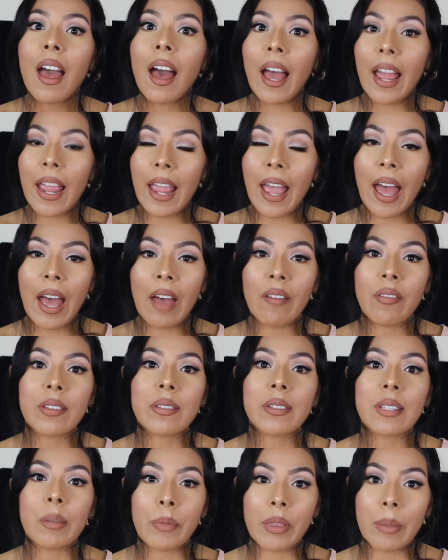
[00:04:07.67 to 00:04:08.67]
I
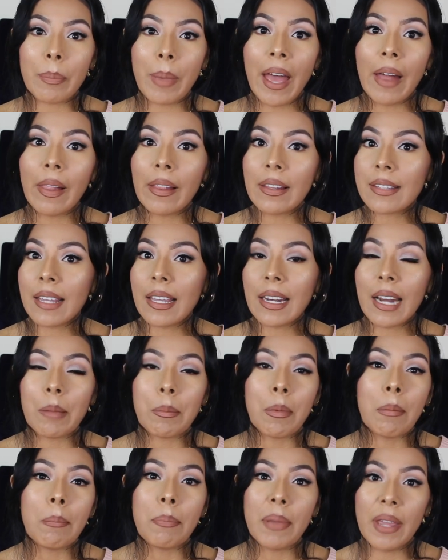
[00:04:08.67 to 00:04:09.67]
have some of the palettes and
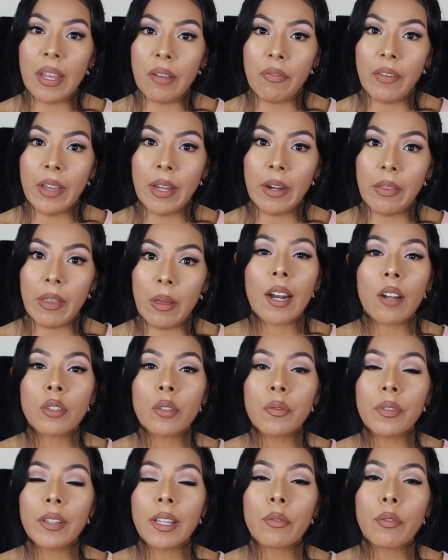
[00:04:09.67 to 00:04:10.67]
I'm a big fan of them. And I
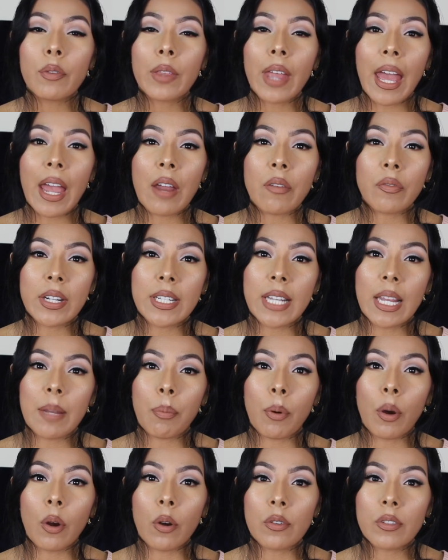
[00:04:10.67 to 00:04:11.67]
also feel like for the everyday
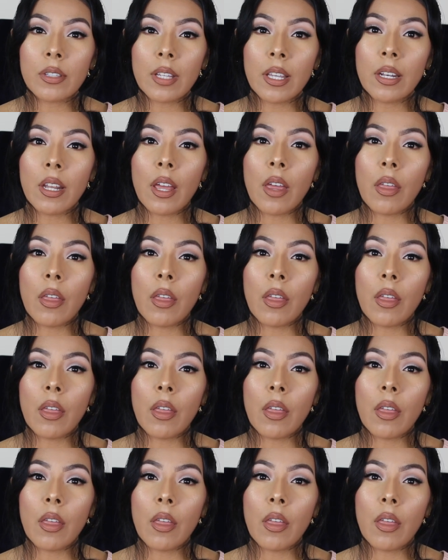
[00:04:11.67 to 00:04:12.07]
person,